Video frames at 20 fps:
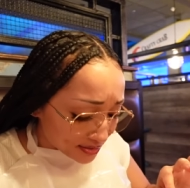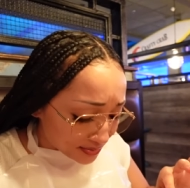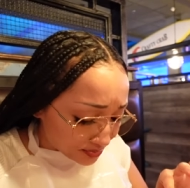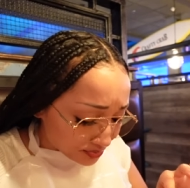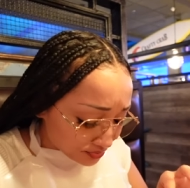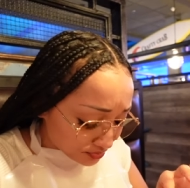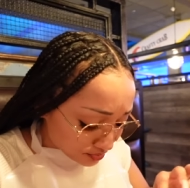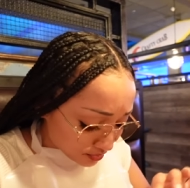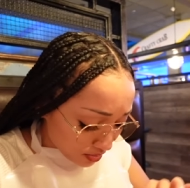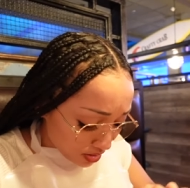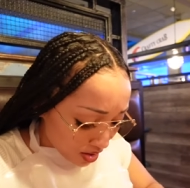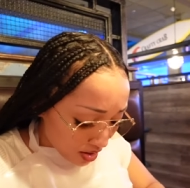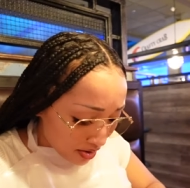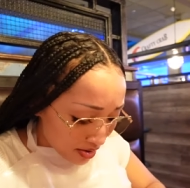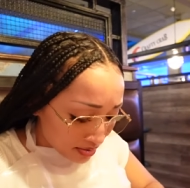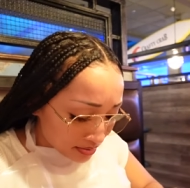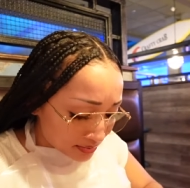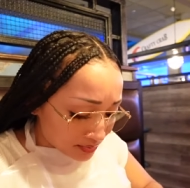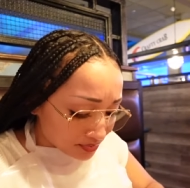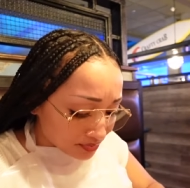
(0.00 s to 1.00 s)
10 out
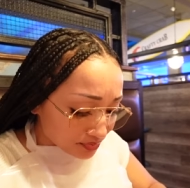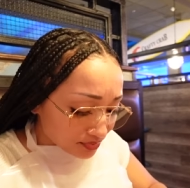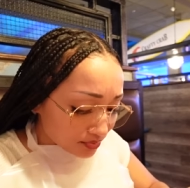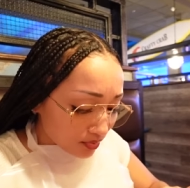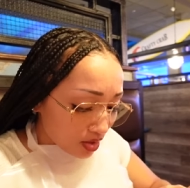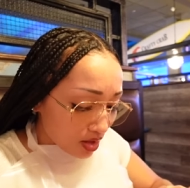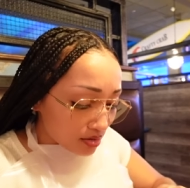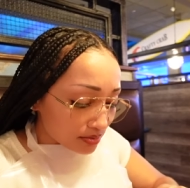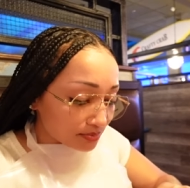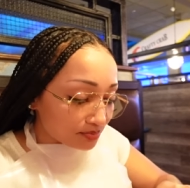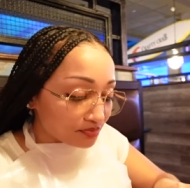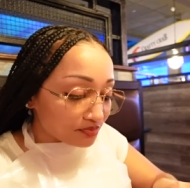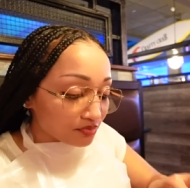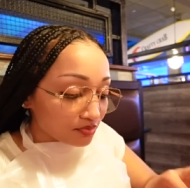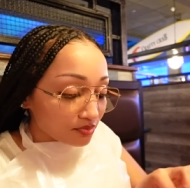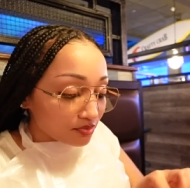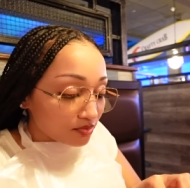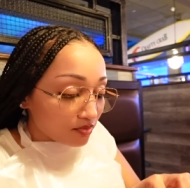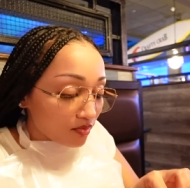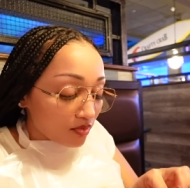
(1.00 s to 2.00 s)

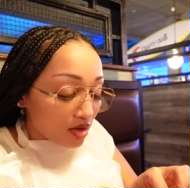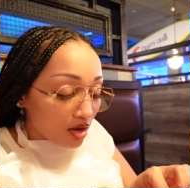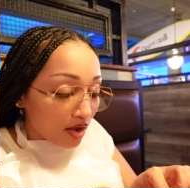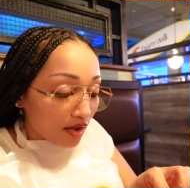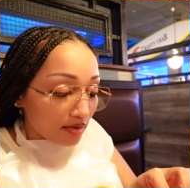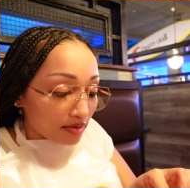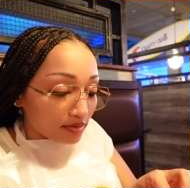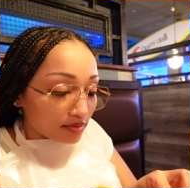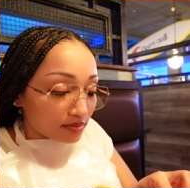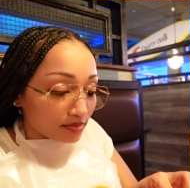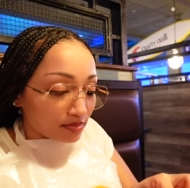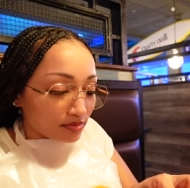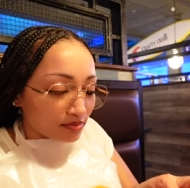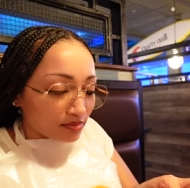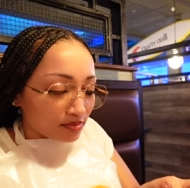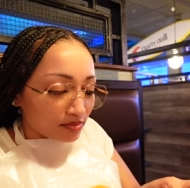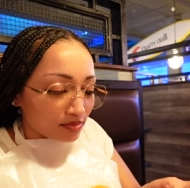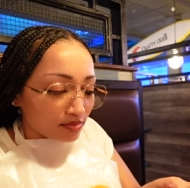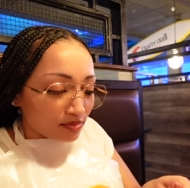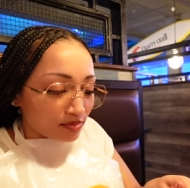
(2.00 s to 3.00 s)
of 10. Always will
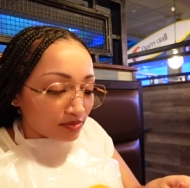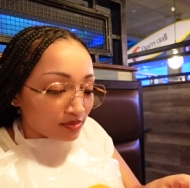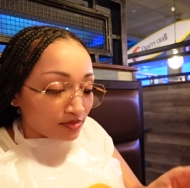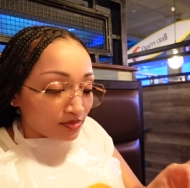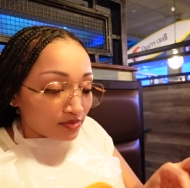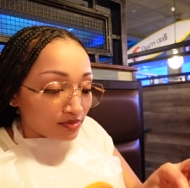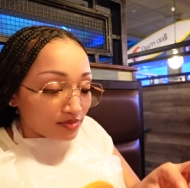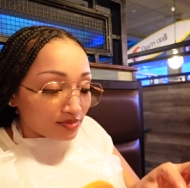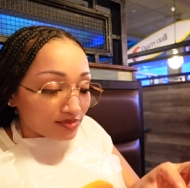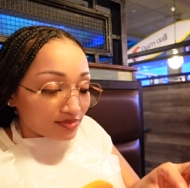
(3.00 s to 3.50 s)
recommend.